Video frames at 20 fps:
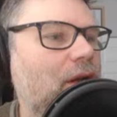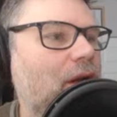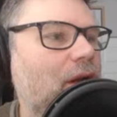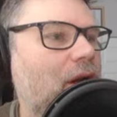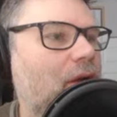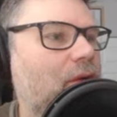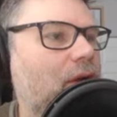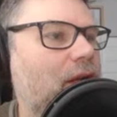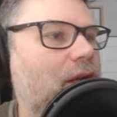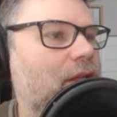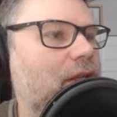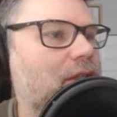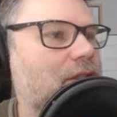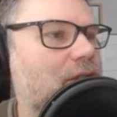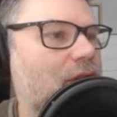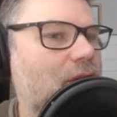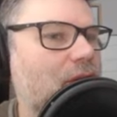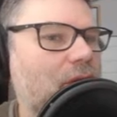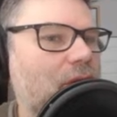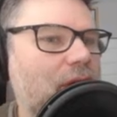All right,
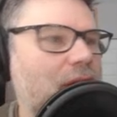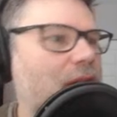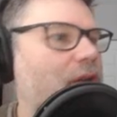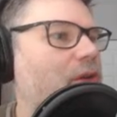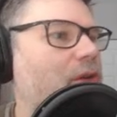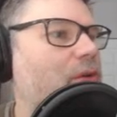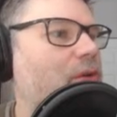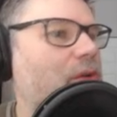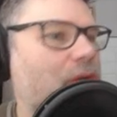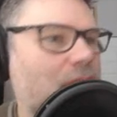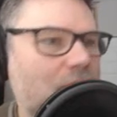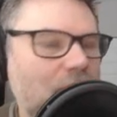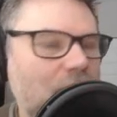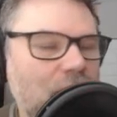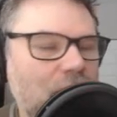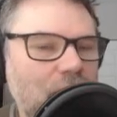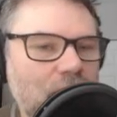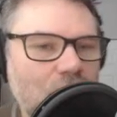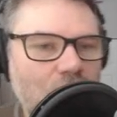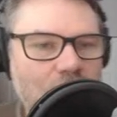so hello,
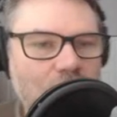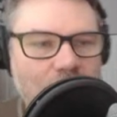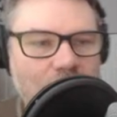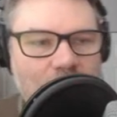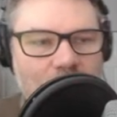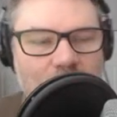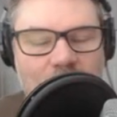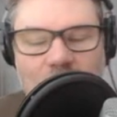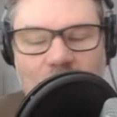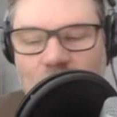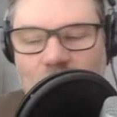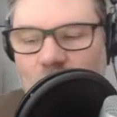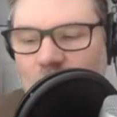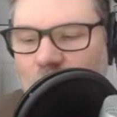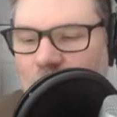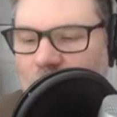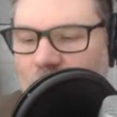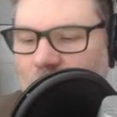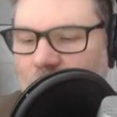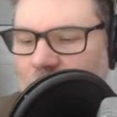good morning,
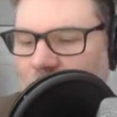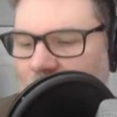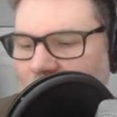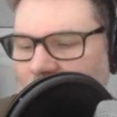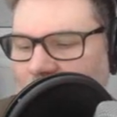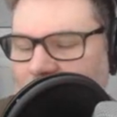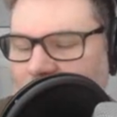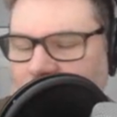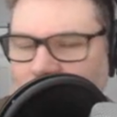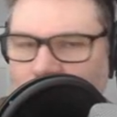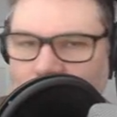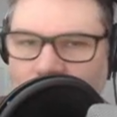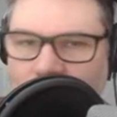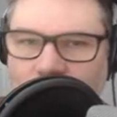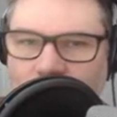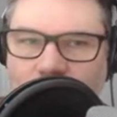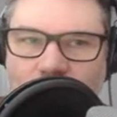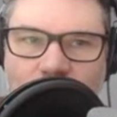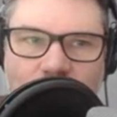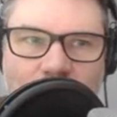good
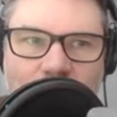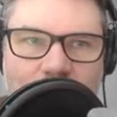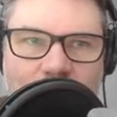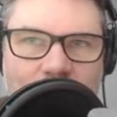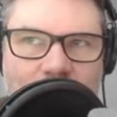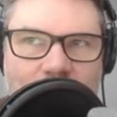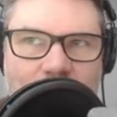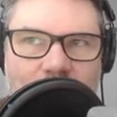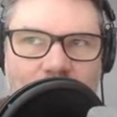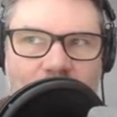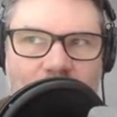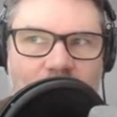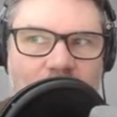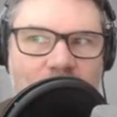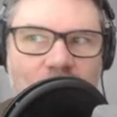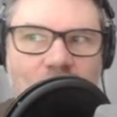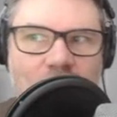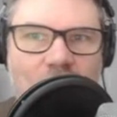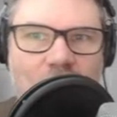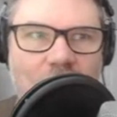afternoon, good evening,
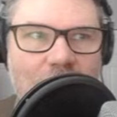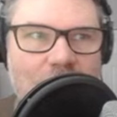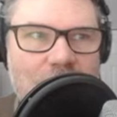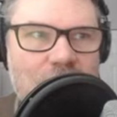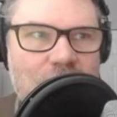good night.